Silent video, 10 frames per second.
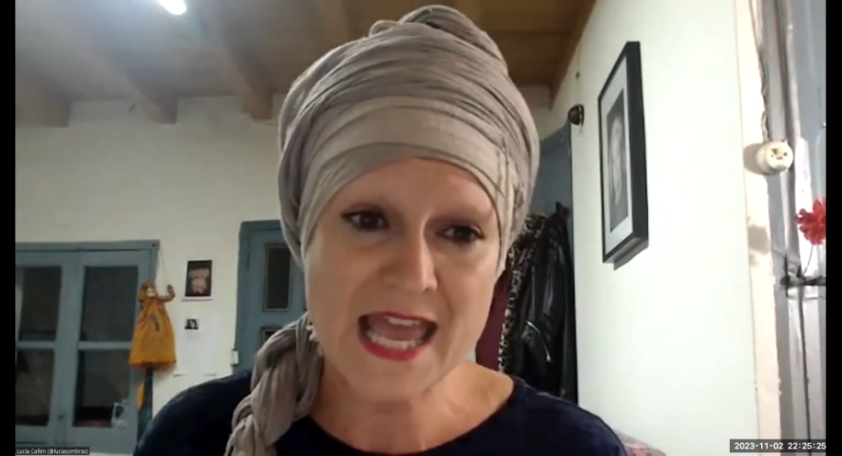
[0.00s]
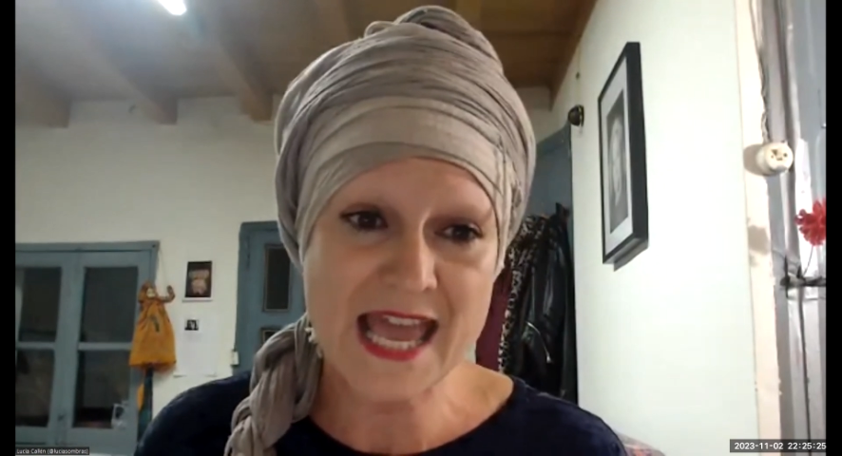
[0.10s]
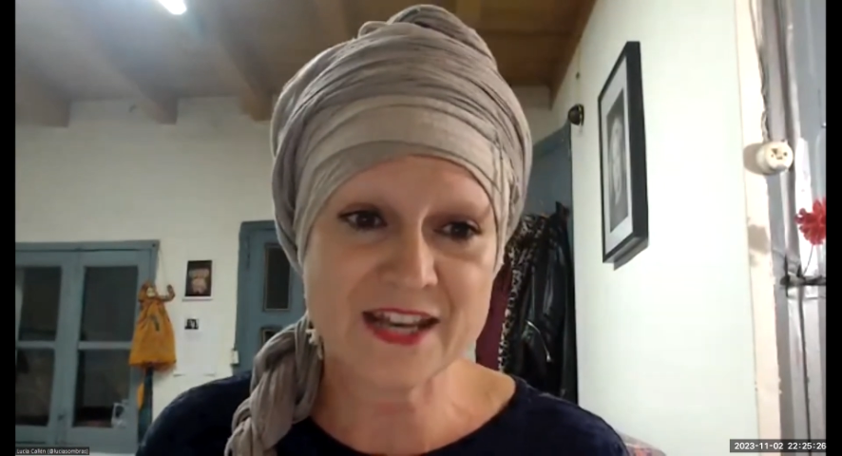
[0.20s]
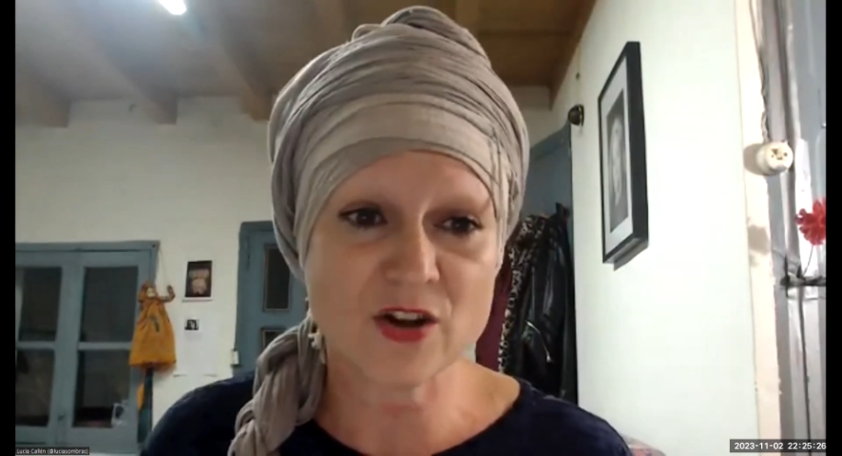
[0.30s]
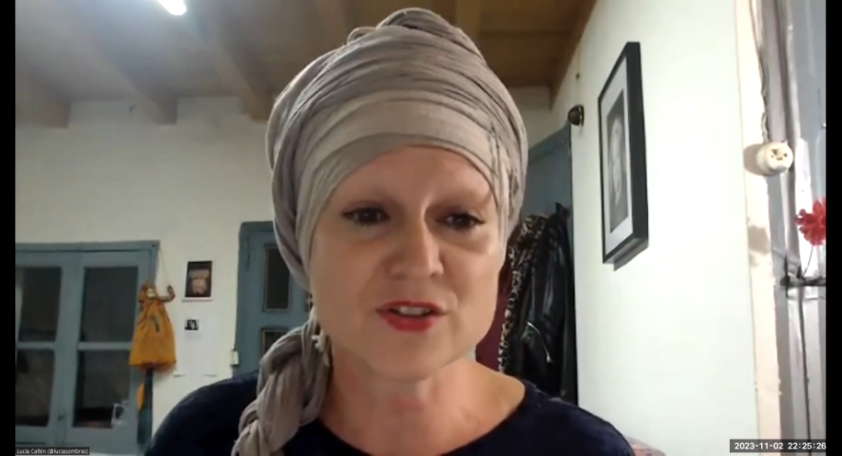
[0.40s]

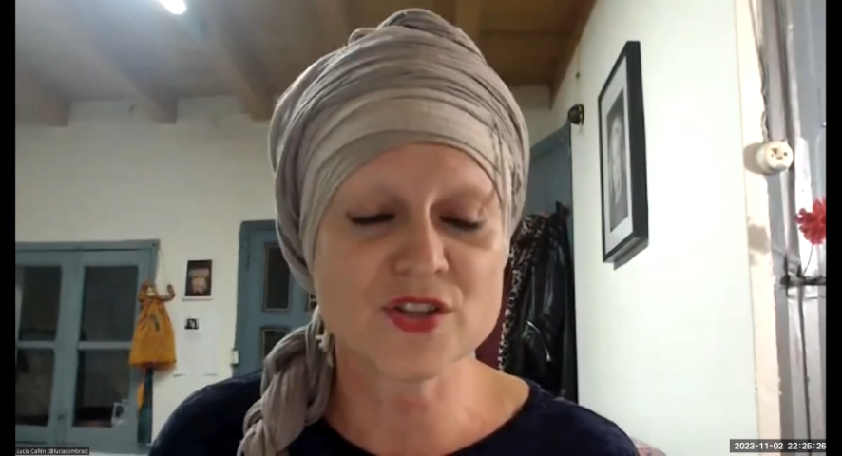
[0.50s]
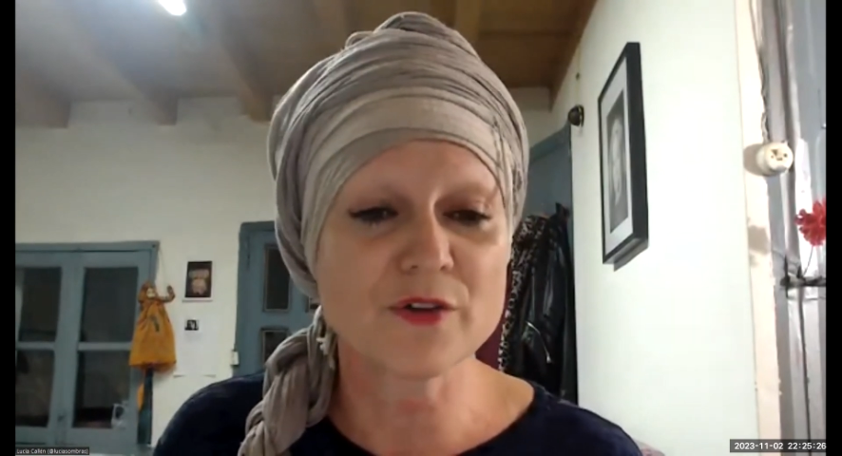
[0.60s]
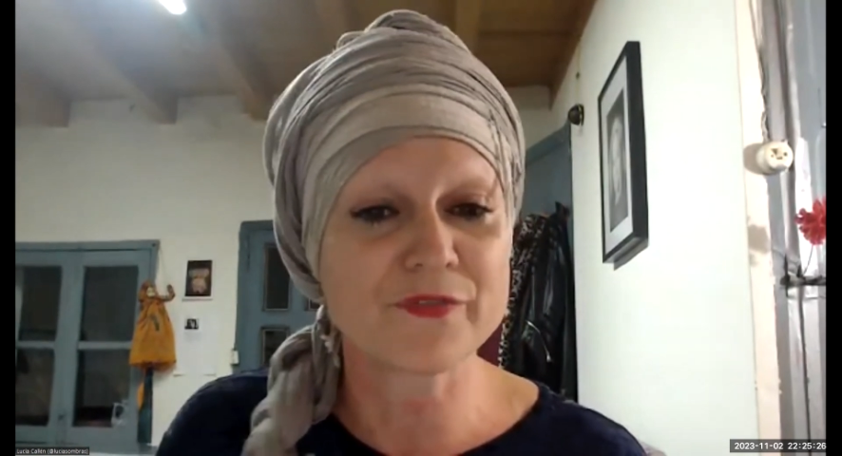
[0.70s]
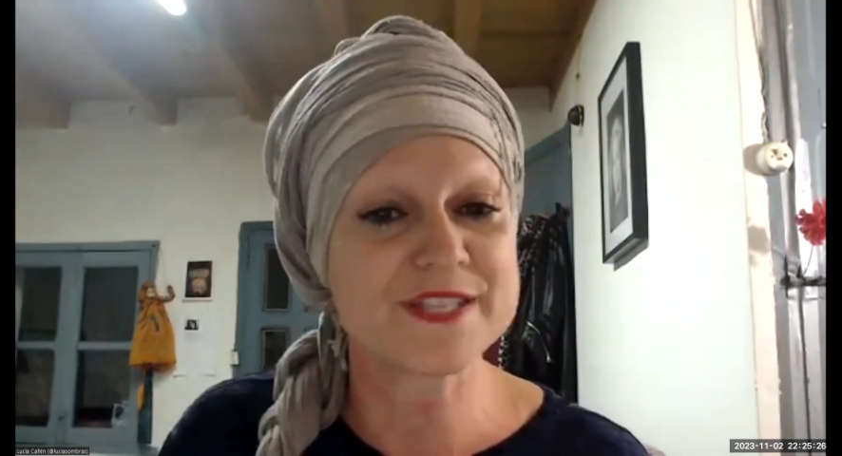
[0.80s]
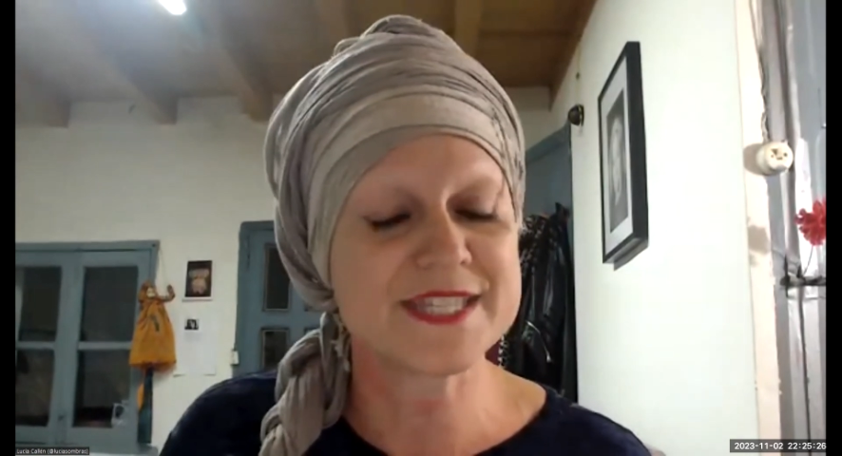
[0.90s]
and also
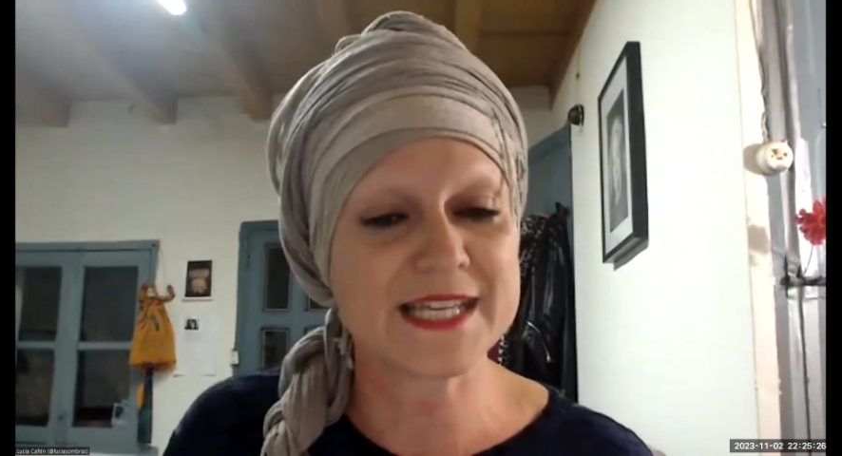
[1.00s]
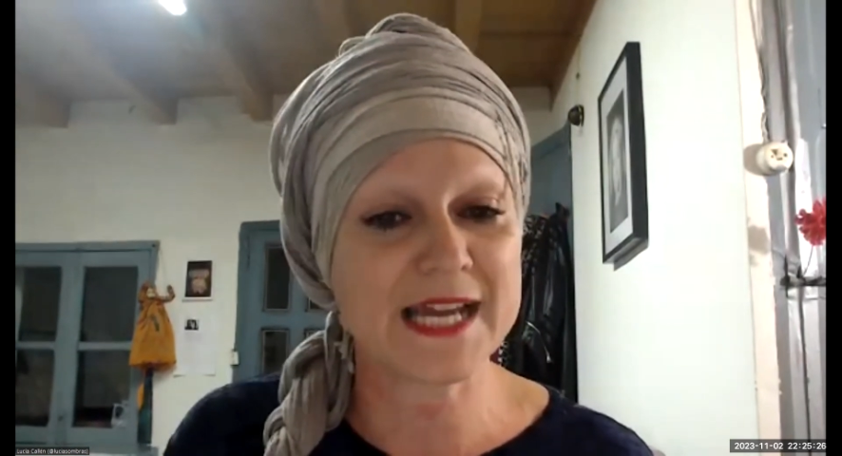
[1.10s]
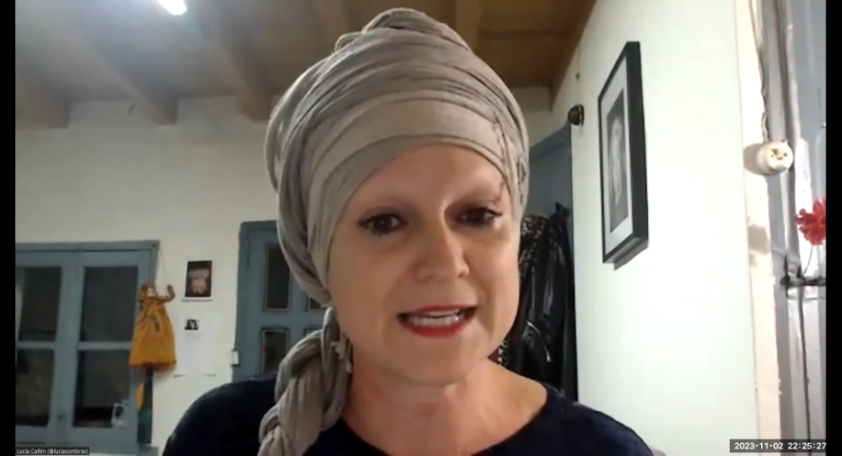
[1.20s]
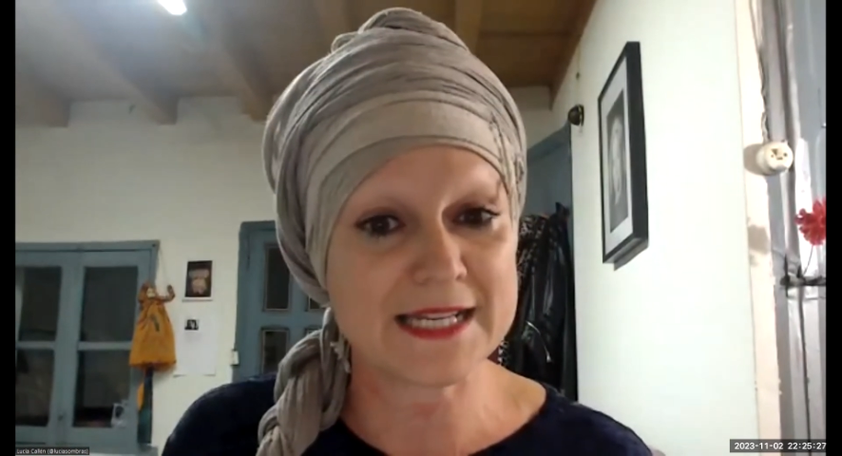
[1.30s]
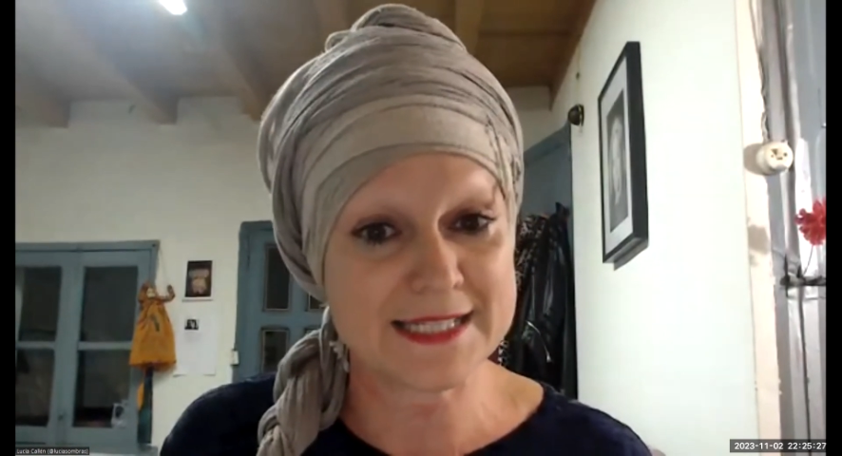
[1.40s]
physical